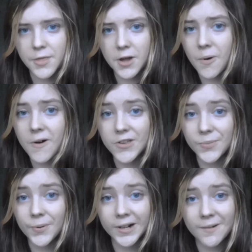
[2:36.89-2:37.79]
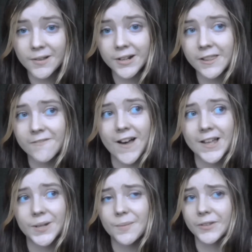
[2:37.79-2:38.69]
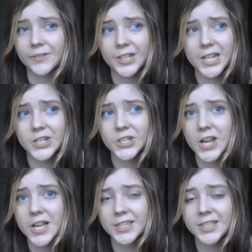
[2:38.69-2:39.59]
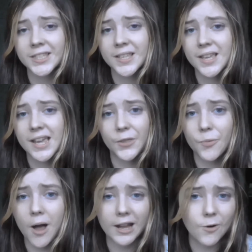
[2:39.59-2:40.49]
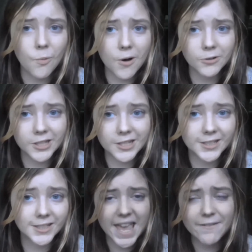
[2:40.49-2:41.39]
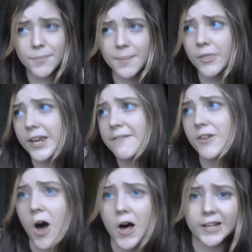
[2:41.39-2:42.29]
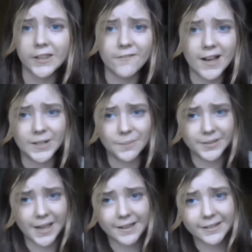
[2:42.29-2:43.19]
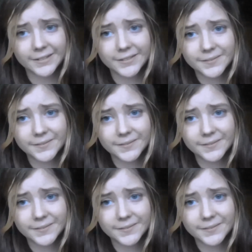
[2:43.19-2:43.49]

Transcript: That quote is pretty well known in the fandom, it's on t-shirts, it's widely quoted, even people that even aren't in the fandom say it.